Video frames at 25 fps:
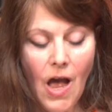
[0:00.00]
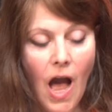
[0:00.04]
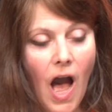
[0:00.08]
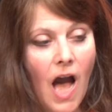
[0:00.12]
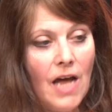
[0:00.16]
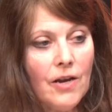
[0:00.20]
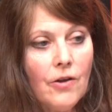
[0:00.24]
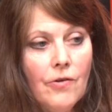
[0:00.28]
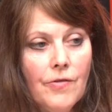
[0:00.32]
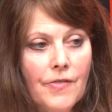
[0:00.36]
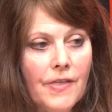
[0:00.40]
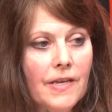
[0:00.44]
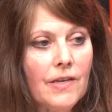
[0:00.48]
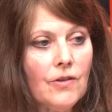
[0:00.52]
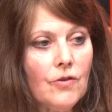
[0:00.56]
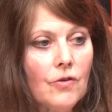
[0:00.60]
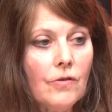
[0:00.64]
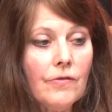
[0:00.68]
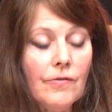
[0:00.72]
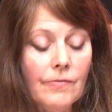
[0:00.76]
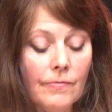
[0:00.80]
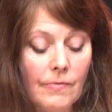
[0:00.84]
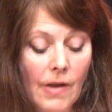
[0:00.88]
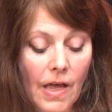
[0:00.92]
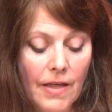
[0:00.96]
I think
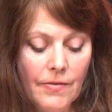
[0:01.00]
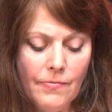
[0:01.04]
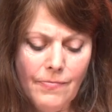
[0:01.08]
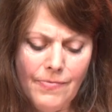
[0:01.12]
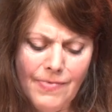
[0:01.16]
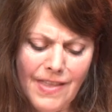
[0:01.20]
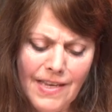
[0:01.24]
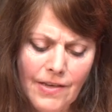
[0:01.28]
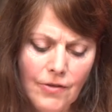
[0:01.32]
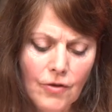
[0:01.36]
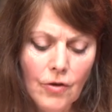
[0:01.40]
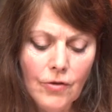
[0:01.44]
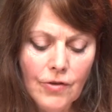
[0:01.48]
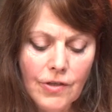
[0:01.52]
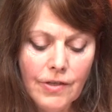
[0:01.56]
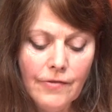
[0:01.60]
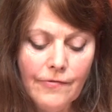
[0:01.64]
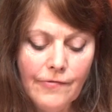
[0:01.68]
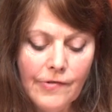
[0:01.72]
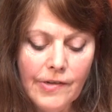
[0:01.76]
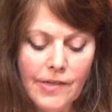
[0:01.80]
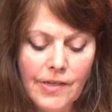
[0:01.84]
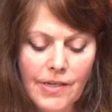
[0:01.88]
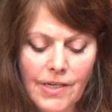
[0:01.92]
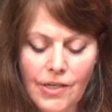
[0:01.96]

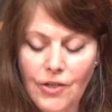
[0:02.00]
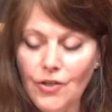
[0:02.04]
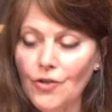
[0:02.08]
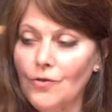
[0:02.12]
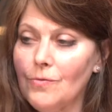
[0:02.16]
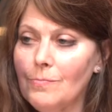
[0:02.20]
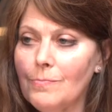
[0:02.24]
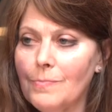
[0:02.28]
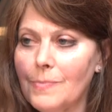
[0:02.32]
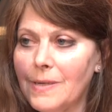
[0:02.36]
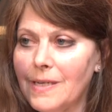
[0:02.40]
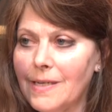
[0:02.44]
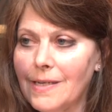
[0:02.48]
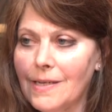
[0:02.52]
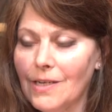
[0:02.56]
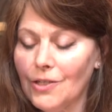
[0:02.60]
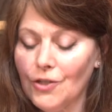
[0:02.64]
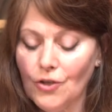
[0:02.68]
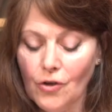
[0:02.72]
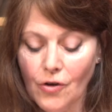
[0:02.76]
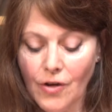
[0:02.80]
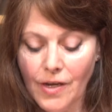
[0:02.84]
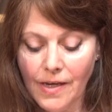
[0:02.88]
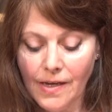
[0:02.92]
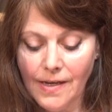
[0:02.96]
non-sovereignty shouldn't be a
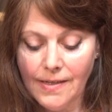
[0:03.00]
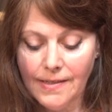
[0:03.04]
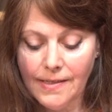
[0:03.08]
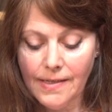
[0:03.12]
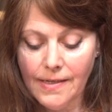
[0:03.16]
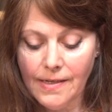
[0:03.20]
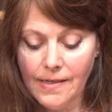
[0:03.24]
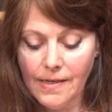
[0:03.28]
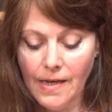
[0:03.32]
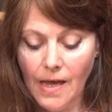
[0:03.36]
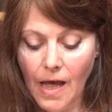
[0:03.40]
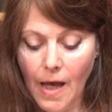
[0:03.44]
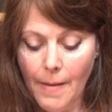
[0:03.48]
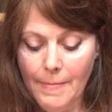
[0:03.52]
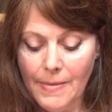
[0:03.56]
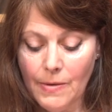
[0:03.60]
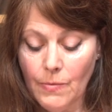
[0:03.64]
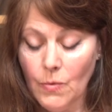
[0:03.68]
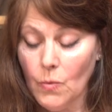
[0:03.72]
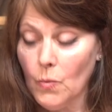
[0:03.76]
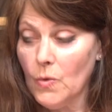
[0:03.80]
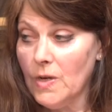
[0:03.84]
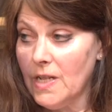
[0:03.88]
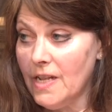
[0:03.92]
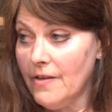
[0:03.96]
shocking idea. I
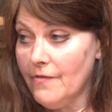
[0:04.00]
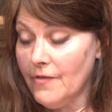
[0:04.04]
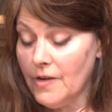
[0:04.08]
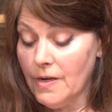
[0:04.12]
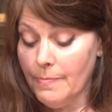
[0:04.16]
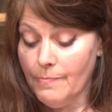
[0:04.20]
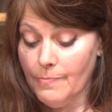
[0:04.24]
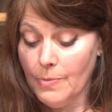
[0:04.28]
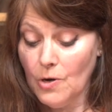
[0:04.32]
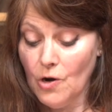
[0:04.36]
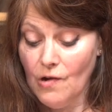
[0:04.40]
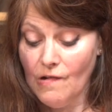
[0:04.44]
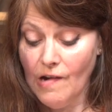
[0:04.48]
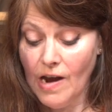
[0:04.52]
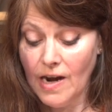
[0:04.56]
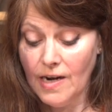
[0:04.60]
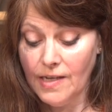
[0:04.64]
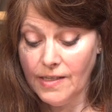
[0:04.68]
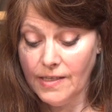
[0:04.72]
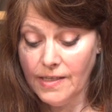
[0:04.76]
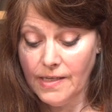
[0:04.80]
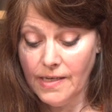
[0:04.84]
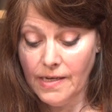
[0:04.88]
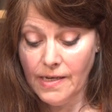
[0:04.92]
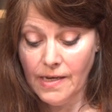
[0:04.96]
mean, we live in a
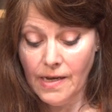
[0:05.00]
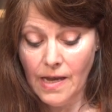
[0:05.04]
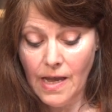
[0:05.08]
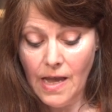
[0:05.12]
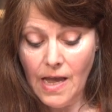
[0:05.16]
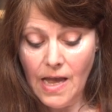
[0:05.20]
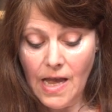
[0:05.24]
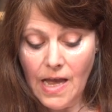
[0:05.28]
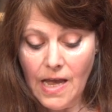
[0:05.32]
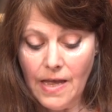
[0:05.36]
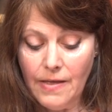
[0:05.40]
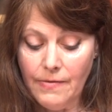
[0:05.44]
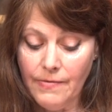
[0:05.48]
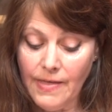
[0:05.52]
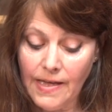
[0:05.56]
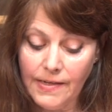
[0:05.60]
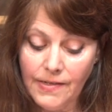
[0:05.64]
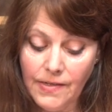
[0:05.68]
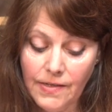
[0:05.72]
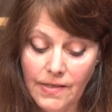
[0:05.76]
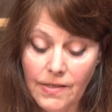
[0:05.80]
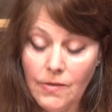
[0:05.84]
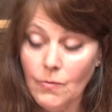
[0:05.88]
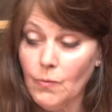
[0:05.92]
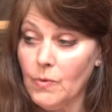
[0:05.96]
plurality, that
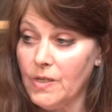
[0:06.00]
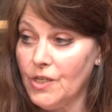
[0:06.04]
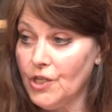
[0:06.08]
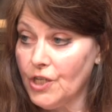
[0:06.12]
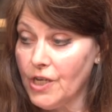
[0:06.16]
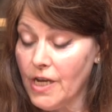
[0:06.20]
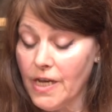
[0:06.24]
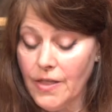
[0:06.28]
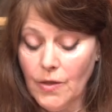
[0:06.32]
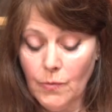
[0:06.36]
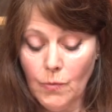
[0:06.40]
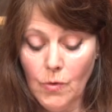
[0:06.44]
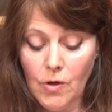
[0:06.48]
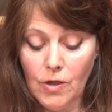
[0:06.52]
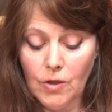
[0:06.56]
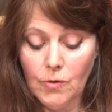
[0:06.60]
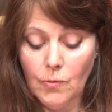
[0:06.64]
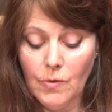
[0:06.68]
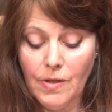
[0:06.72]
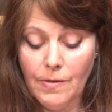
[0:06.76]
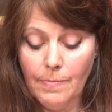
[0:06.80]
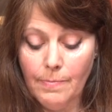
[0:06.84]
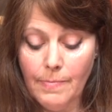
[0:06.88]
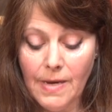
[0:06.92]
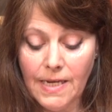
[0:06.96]
is, we share the world
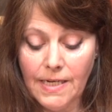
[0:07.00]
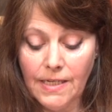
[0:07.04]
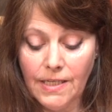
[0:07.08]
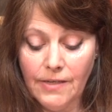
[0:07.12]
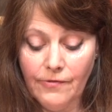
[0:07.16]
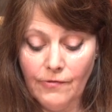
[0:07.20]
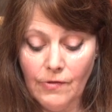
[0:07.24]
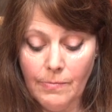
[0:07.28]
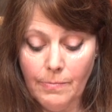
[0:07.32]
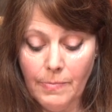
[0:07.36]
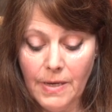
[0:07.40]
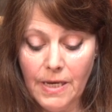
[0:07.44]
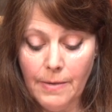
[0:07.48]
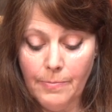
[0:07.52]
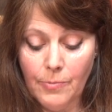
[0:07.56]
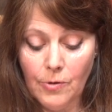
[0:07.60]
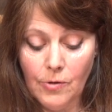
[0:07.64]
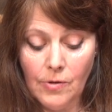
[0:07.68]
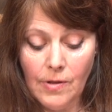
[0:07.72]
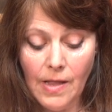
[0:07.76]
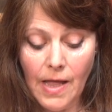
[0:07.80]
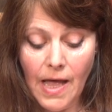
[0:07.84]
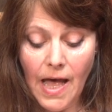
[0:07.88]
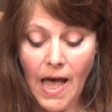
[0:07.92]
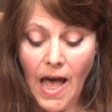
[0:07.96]
with many different
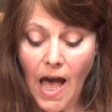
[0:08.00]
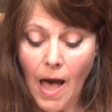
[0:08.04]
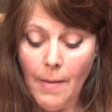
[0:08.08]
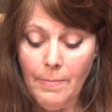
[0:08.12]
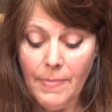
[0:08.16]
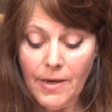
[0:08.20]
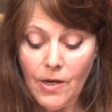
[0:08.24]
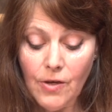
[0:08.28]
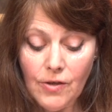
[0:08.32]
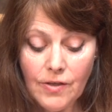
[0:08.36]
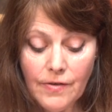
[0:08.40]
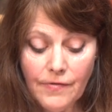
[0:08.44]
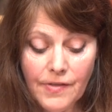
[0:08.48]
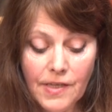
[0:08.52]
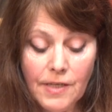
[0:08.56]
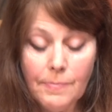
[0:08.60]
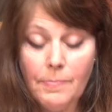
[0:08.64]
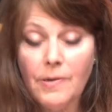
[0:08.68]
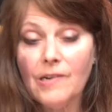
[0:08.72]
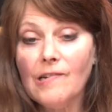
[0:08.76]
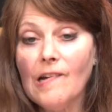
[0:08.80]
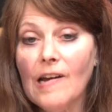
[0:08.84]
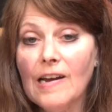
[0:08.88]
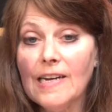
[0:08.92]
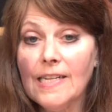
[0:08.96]
people, and because of this
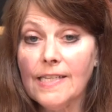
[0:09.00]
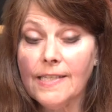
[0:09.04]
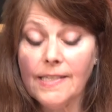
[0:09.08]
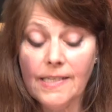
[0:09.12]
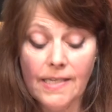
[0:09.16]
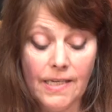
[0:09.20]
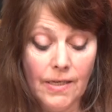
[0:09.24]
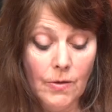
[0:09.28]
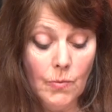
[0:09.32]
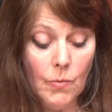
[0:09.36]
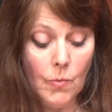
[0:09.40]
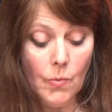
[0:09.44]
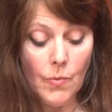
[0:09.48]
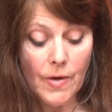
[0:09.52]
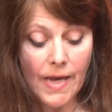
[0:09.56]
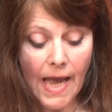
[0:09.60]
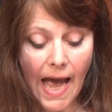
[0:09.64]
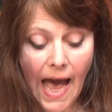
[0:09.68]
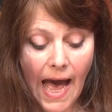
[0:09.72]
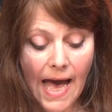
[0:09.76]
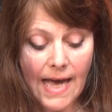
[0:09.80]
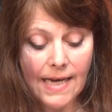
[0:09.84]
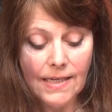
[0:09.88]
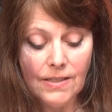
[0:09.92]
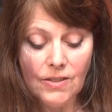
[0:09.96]
plurality, we
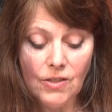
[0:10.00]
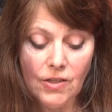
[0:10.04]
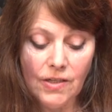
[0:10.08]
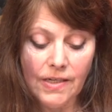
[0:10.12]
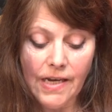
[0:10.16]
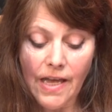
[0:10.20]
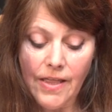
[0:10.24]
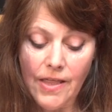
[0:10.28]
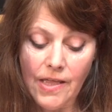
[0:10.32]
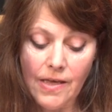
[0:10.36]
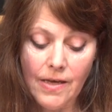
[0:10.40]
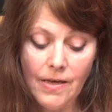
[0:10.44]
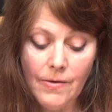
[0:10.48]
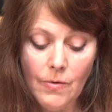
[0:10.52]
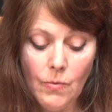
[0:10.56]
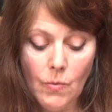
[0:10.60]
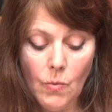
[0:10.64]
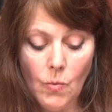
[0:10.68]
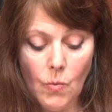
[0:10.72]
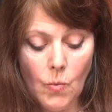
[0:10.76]
act together